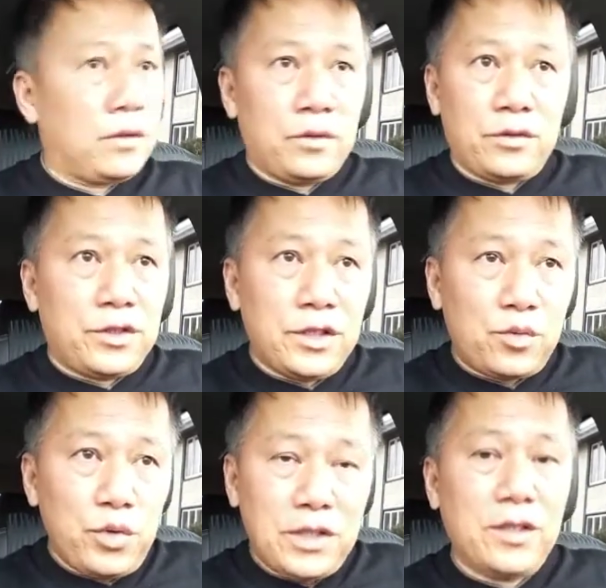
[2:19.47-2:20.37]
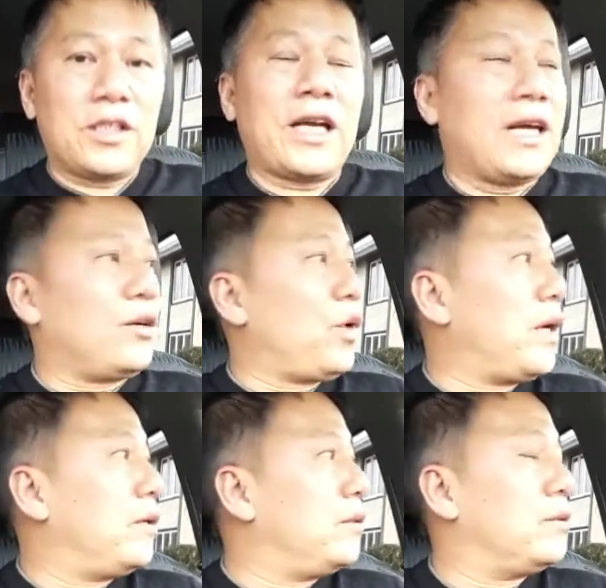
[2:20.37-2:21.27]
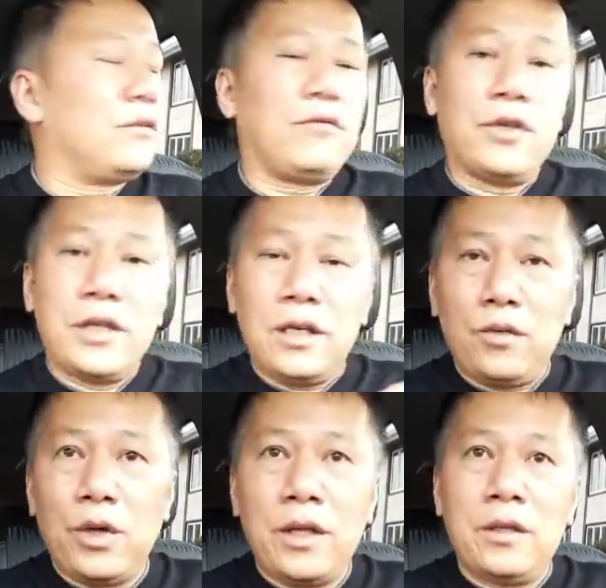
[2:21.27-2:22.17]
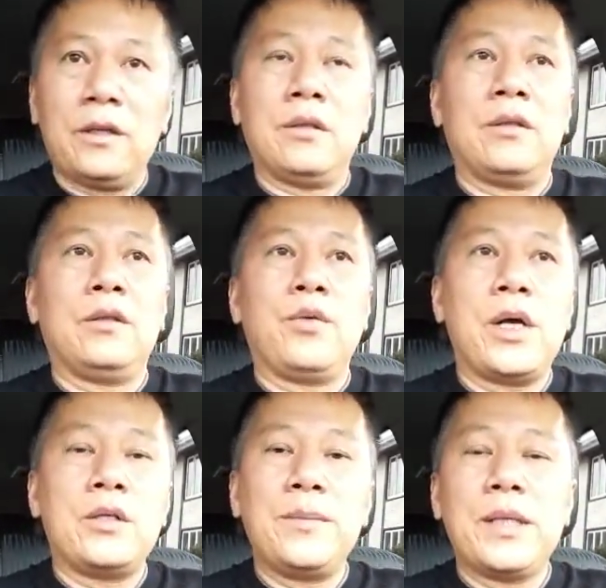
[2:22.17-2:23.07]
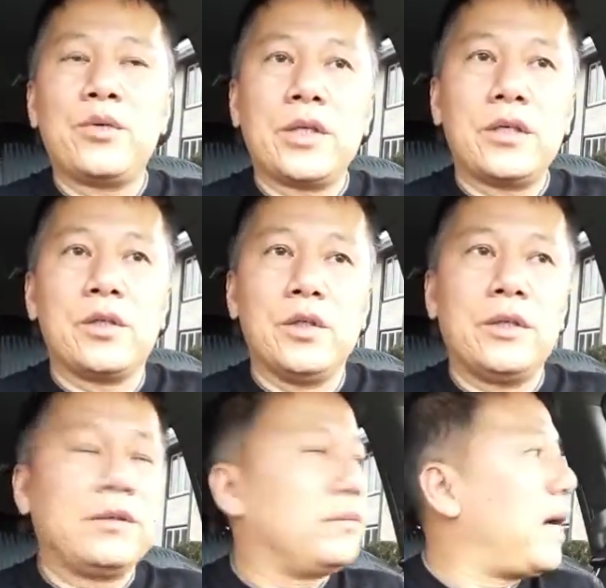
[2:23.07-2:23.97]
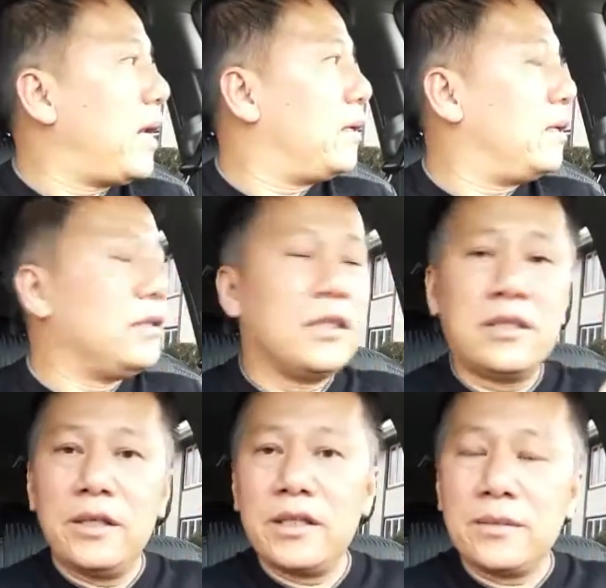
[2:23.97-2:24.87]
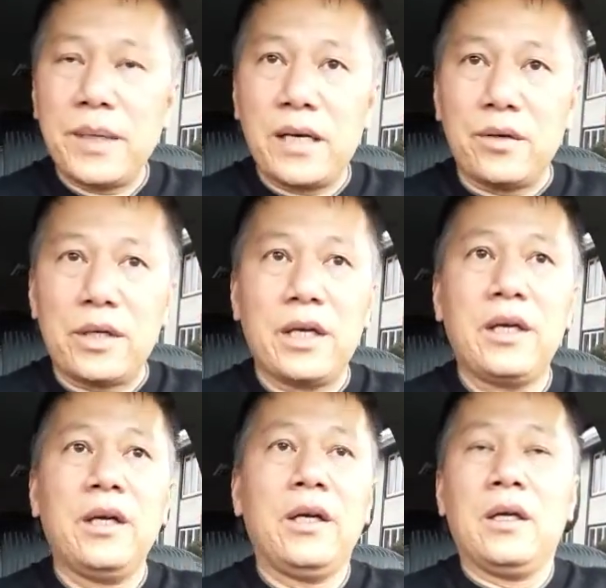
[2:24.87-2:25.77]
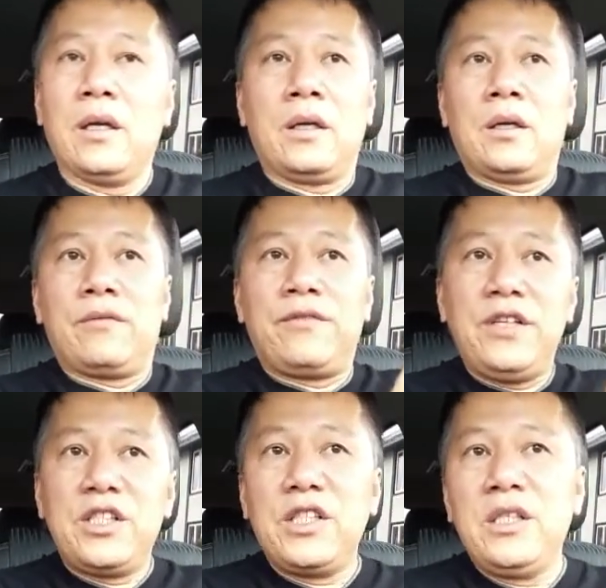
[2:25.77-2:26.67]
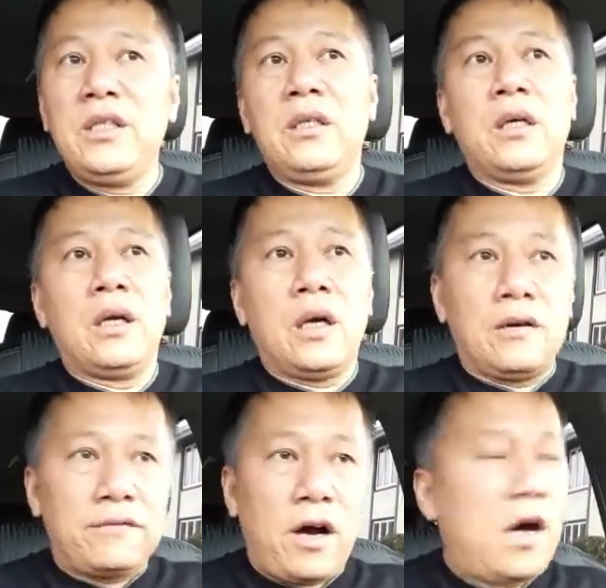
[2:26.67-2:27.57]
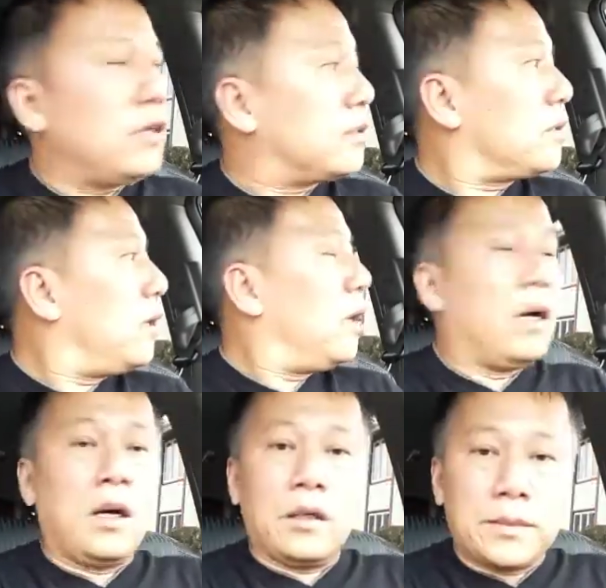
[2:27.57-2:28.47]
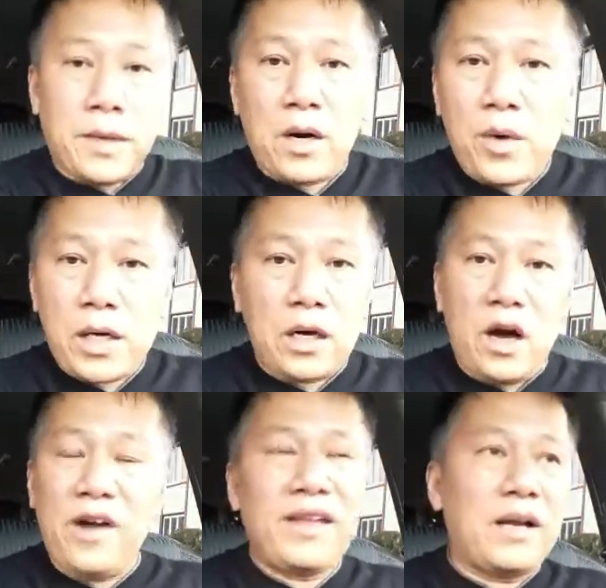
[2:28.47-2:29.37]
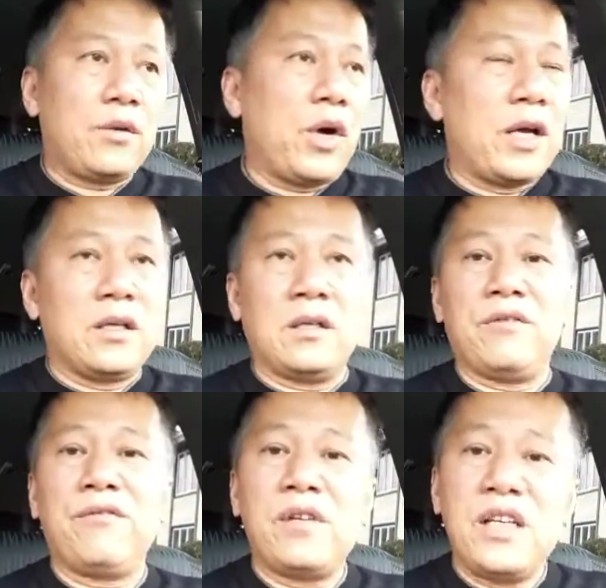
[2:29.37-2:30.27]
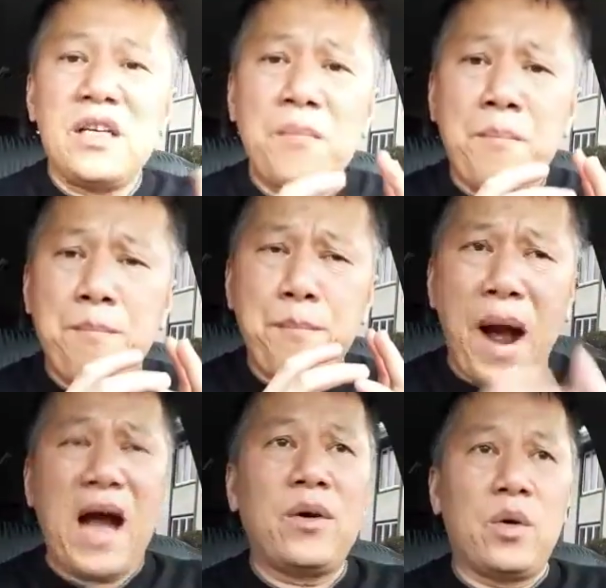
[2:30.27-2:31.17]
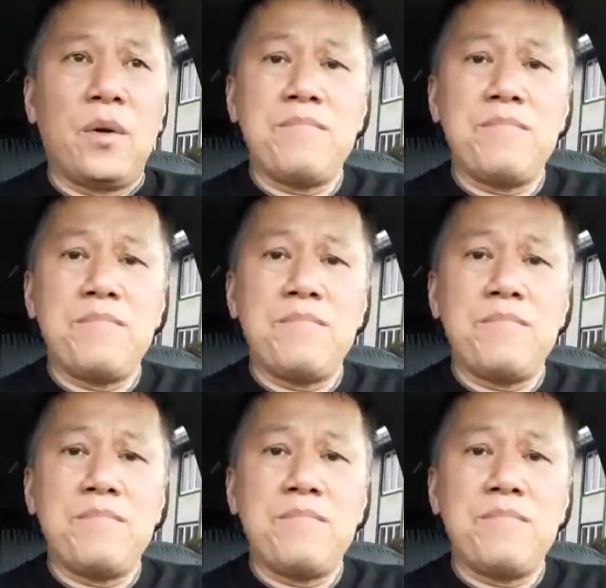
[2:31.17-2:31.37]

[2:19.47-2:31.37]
Just research Kangen water. Forget whether the water you've been drinking good or bad. It doesn't matter, okay? Fiji, Voss, Smart Water, all that water in bottle.